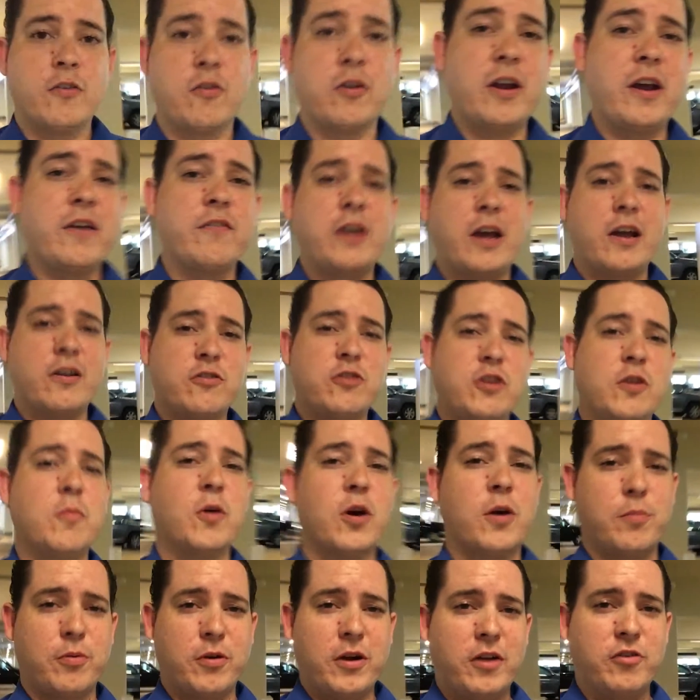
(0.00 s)
So now I've got 2
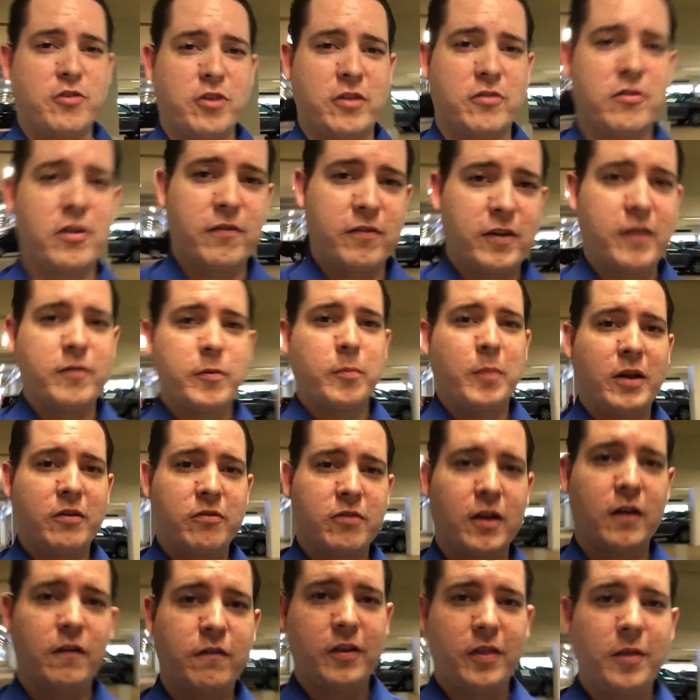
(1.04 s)
more projects I've given
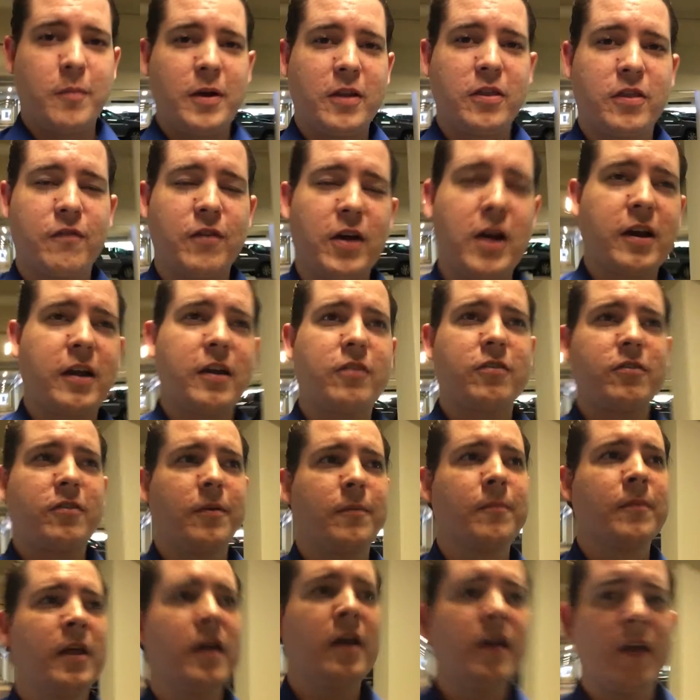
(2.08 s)
myself in the month of August.
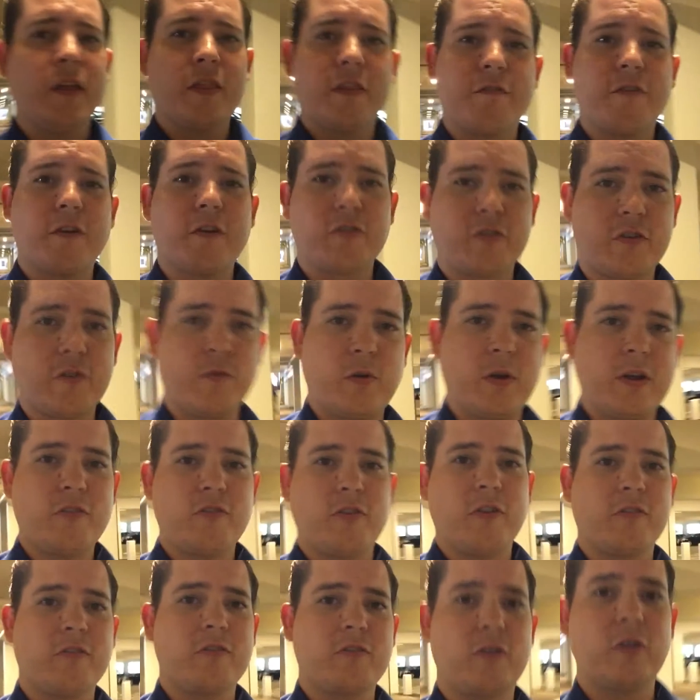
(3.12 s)
The first of which
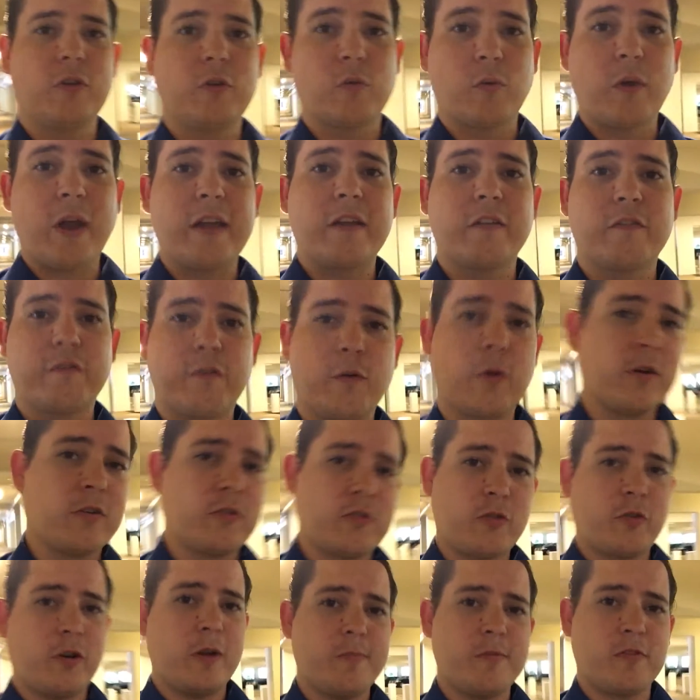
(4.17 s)
is to write 4
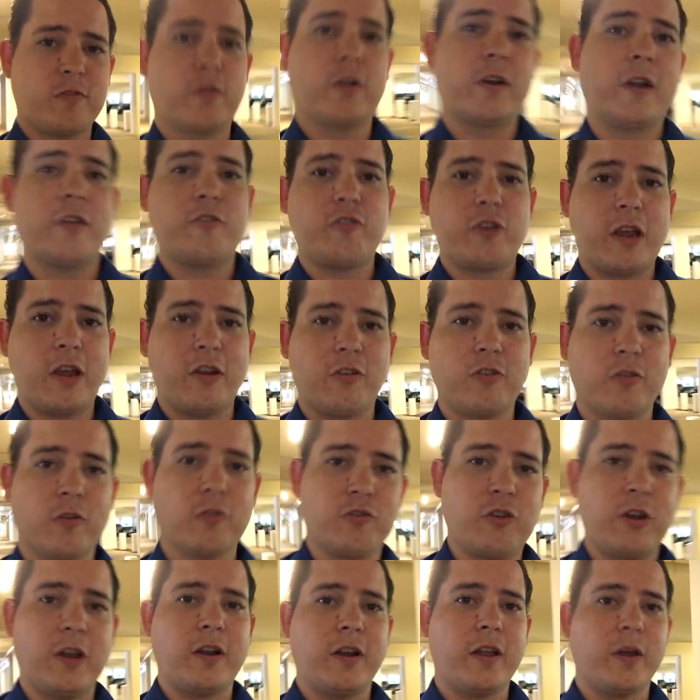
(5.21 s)
scripts for an educational
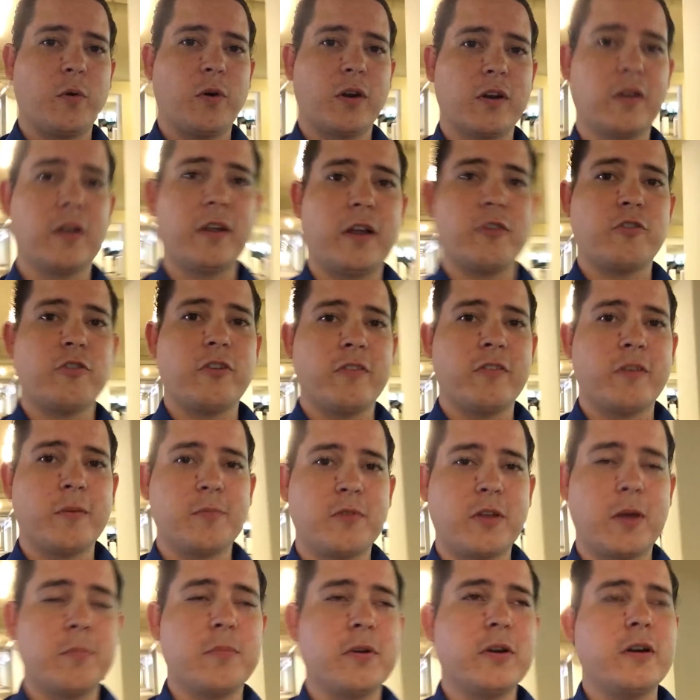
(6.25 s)
channel I want to launch in
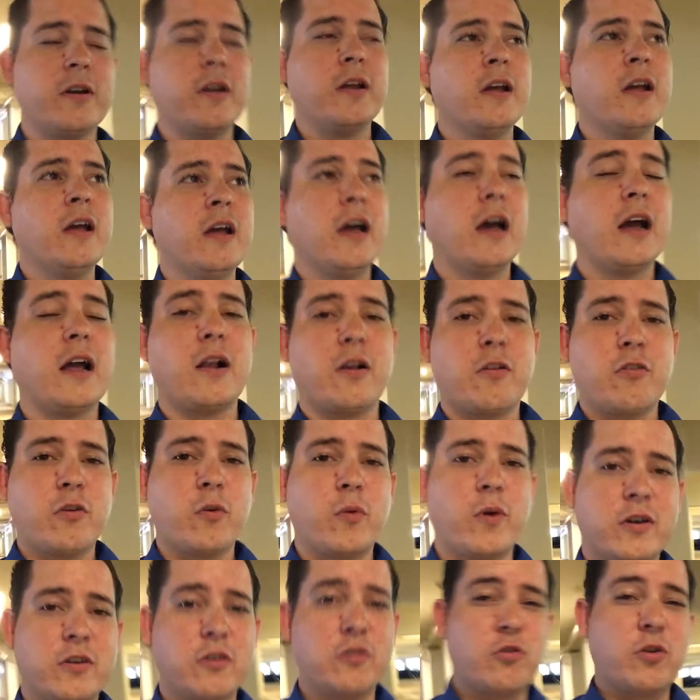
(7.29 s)
September. I also
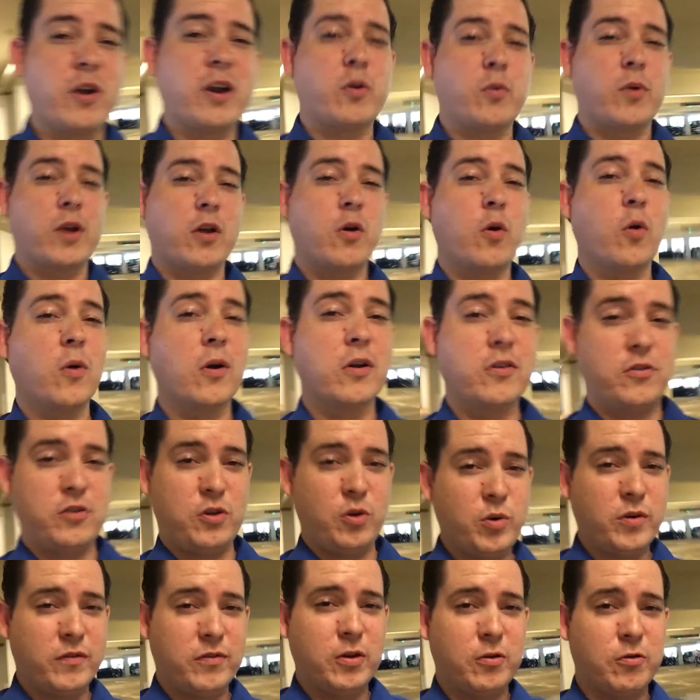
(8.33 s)
want to try to record
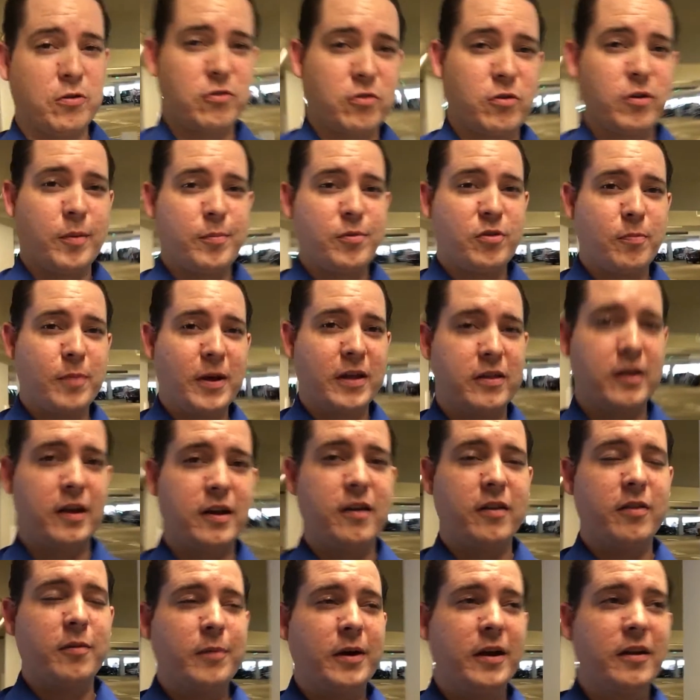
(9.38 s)
2 of those scripts by the
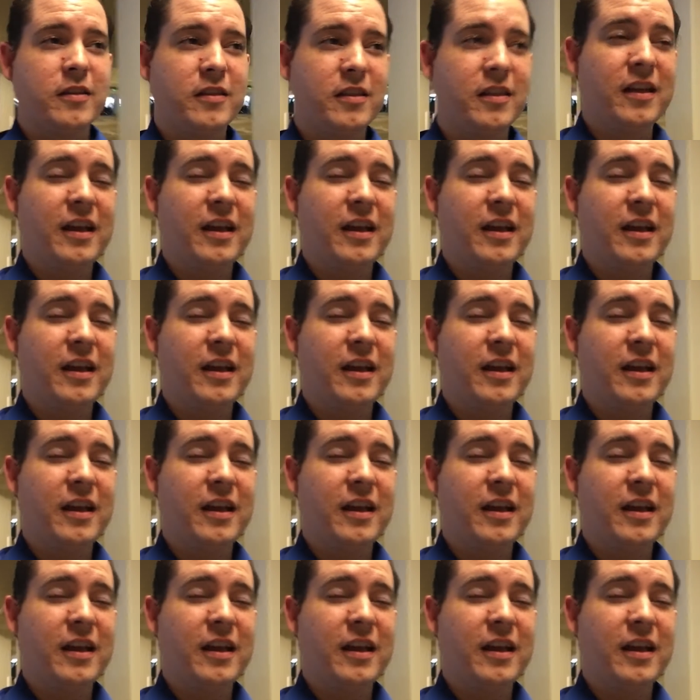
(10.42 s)
end of the month,